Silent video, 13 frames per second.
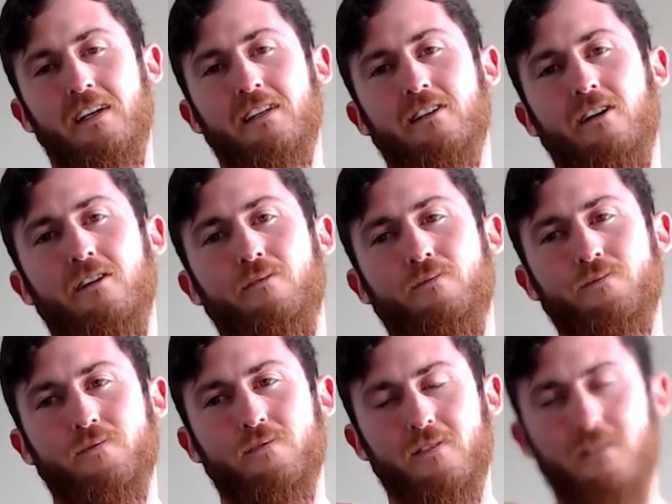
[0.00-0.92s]
So
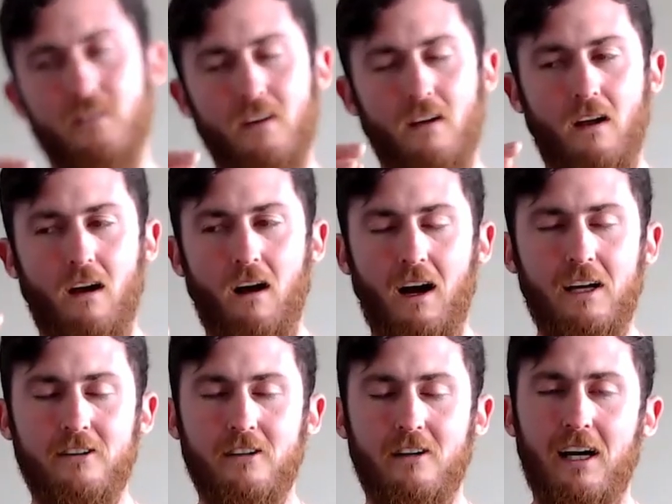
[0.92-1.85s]
I
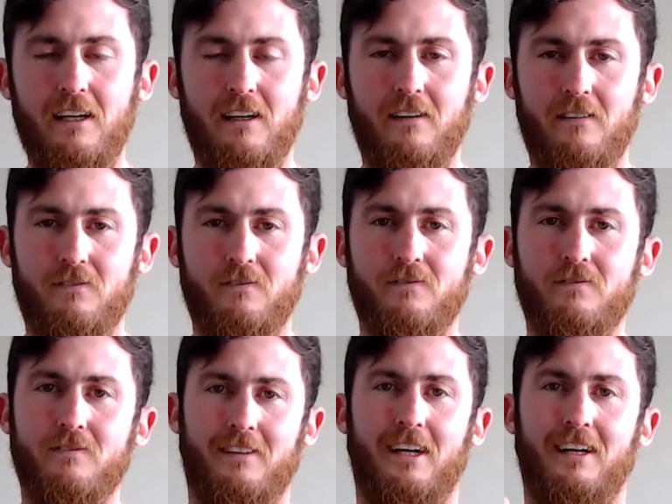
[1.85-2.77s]
tried it.
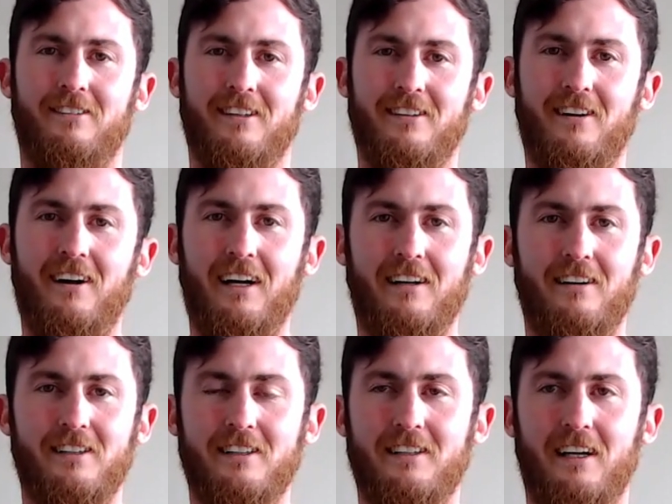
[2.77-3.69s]
After crying, I
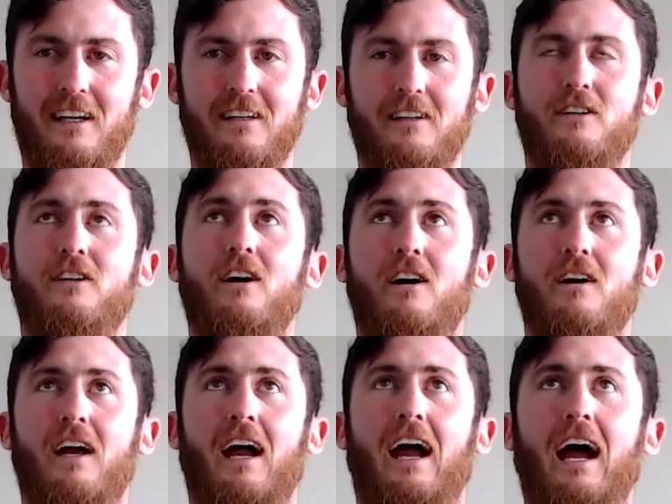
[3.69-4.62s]
was just like,
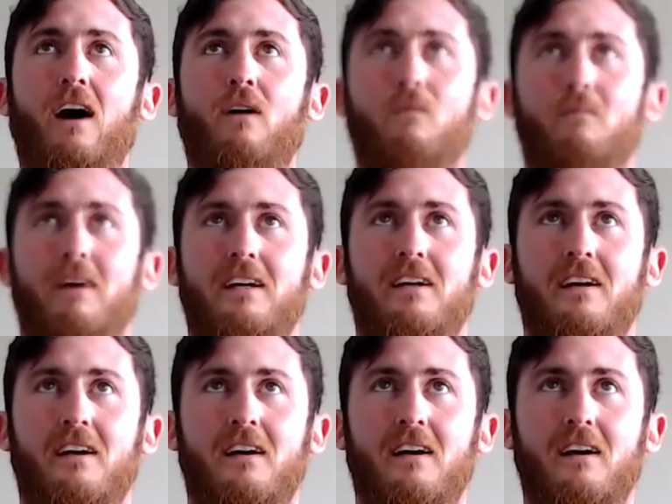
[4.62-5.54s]
God, help me.
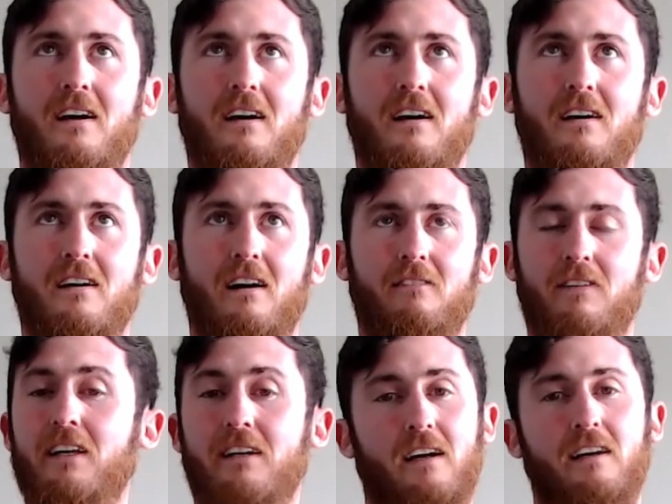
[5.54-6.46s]
I've
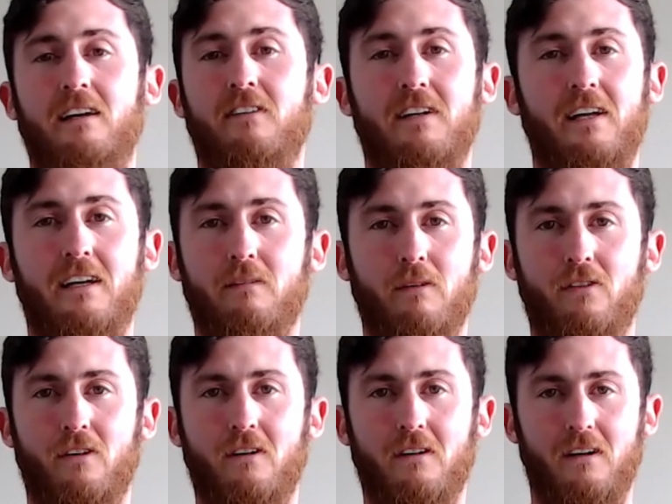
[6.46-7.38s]
never done it
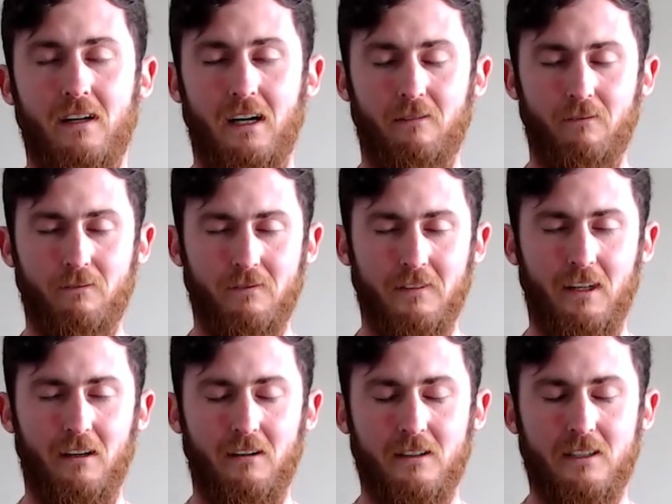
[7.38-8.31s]
before. You
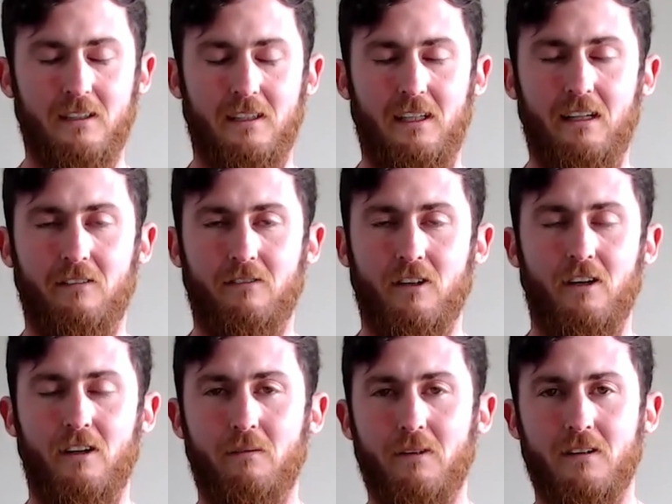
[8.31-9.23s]
know, I was scared of
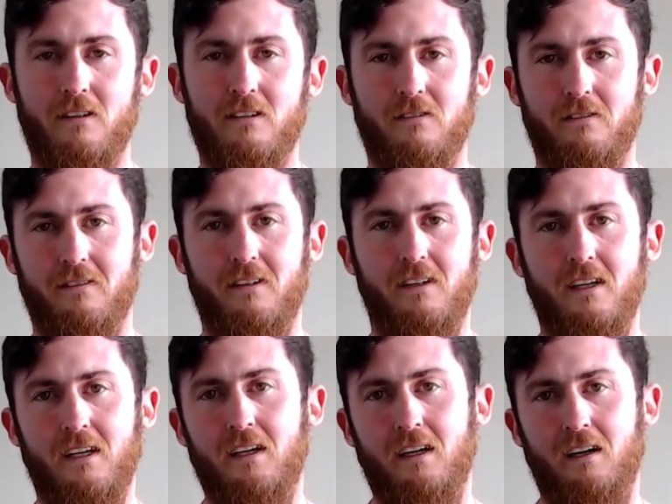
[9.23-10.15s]
God because of
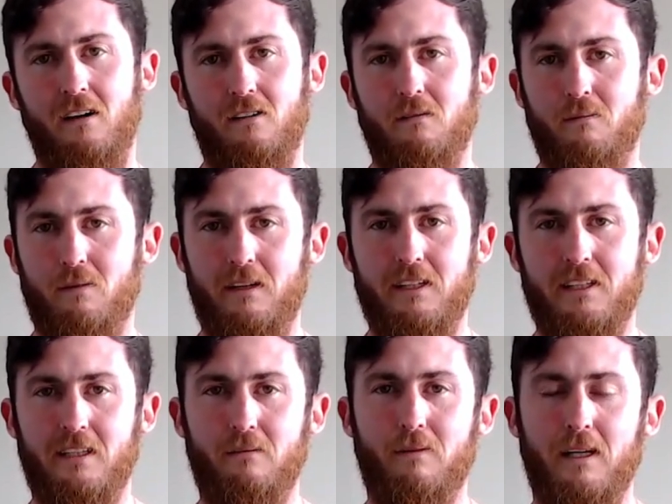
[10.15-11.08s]
old
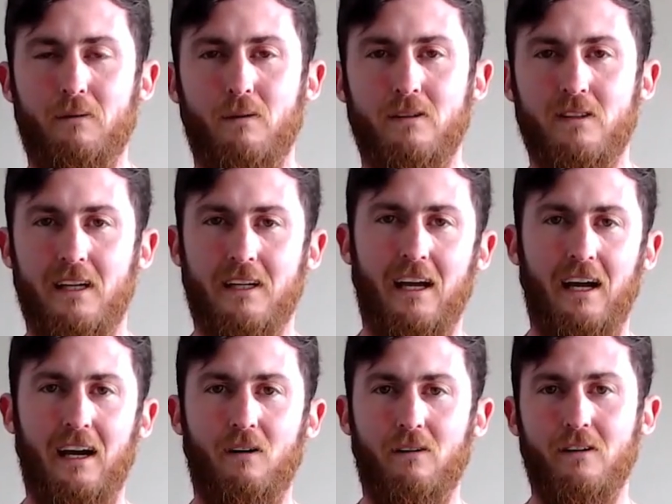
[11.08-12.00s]
preachy people saying
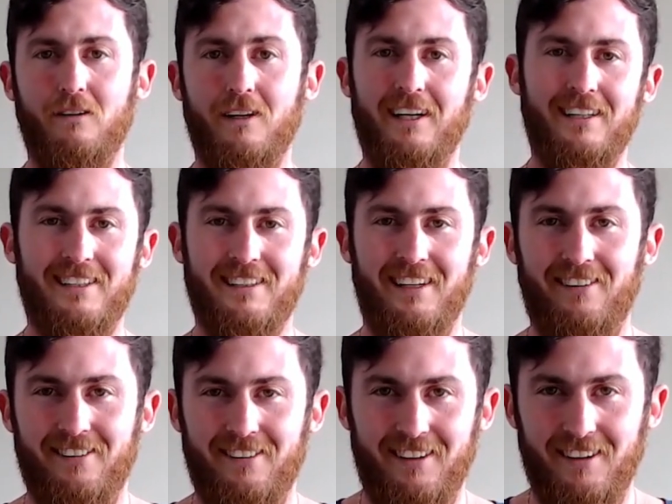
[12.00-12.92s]
hell and all that stuff,
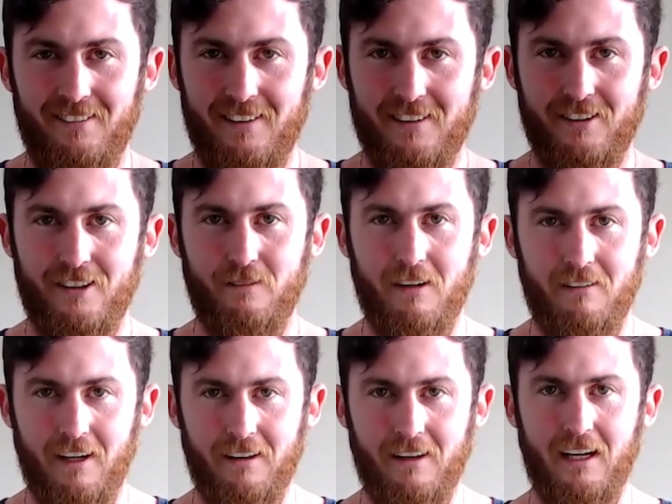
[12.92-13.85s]
you know, a bit of trauma
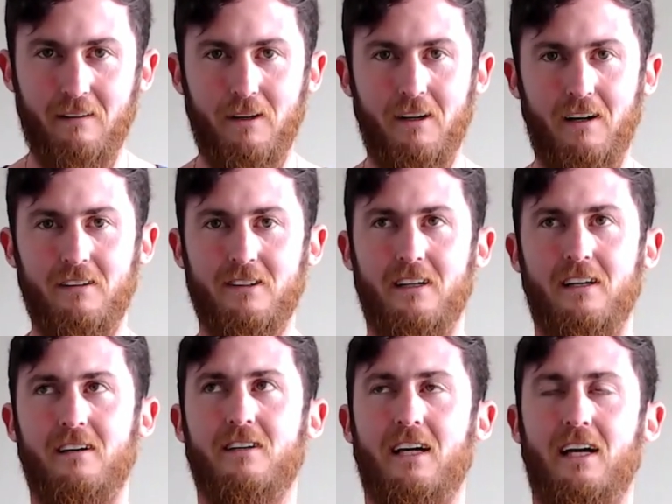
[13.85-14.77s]
around that. But I was like,
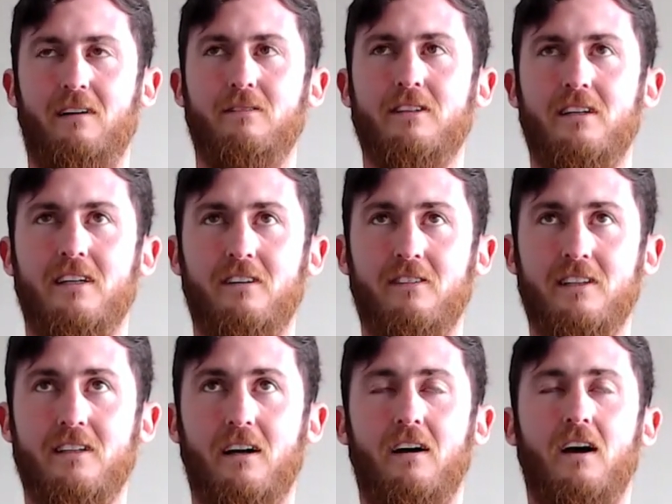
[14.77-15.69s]
okay, I'm just going to give
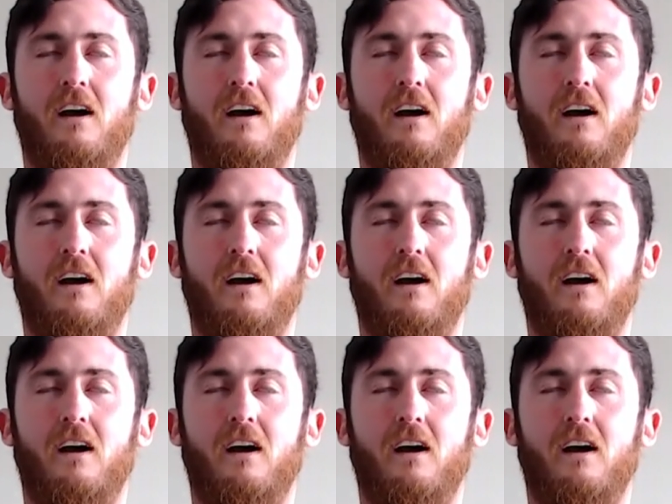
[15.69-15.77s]
this go.